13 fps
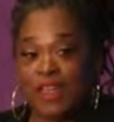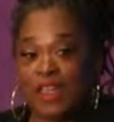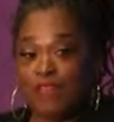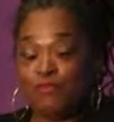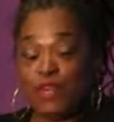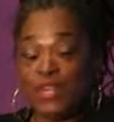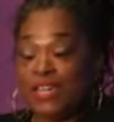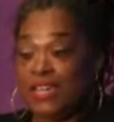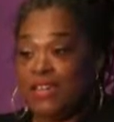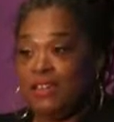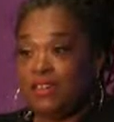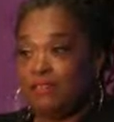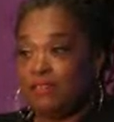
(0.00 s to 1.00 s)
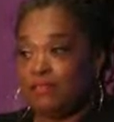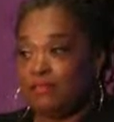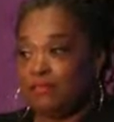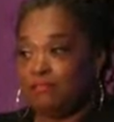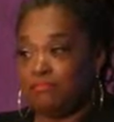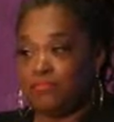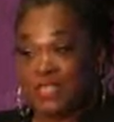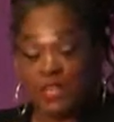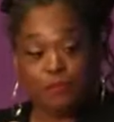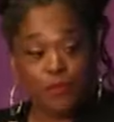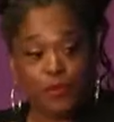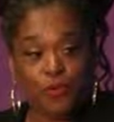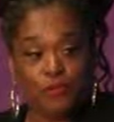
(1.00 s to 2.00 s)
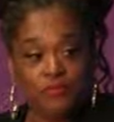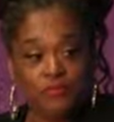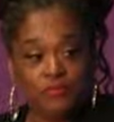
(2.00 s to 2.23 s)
and really simple.